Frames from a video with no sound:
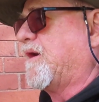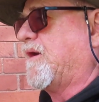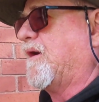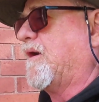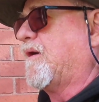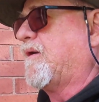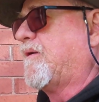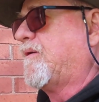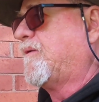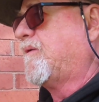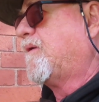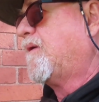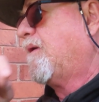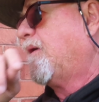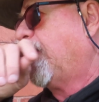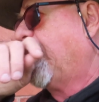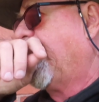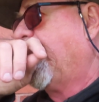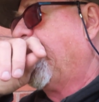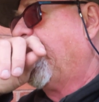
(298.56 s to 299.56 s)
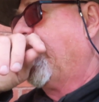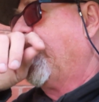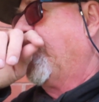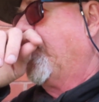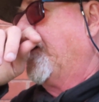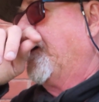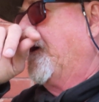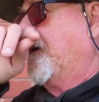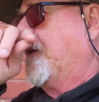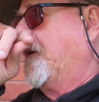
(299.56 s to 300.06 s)
the,
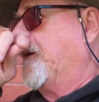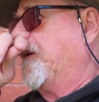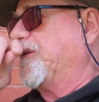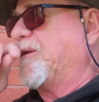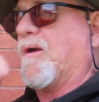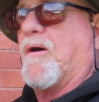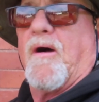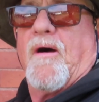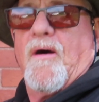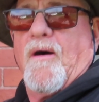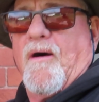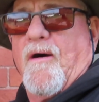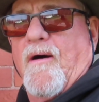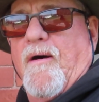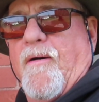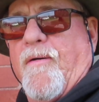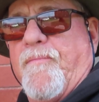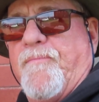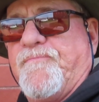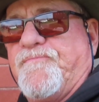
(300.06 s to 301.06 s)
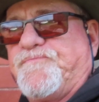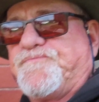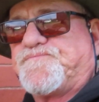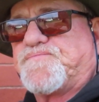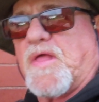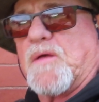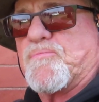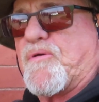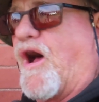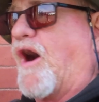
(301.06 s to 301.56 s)
the
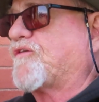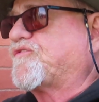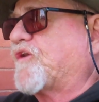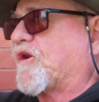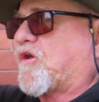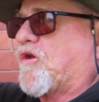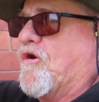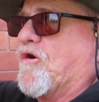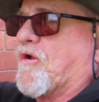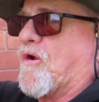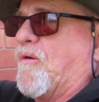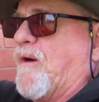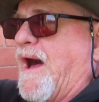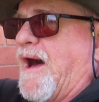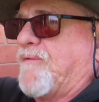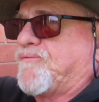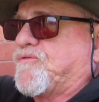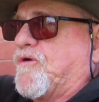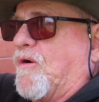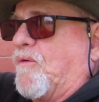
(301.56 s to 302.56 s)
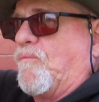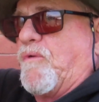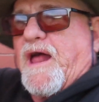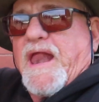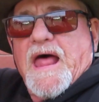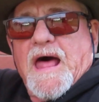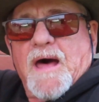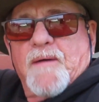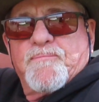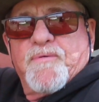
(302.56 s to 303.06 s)
prosecutor after
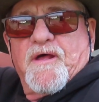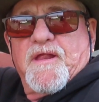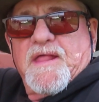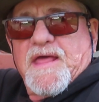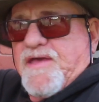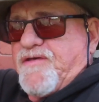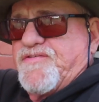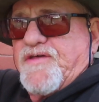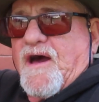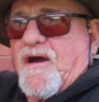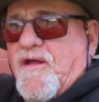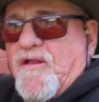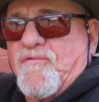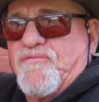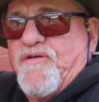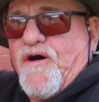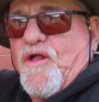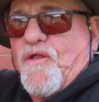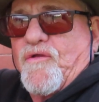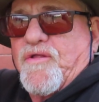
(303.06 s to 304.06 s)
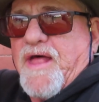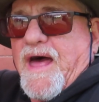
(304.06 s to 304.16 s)
what happened, he's not going to follow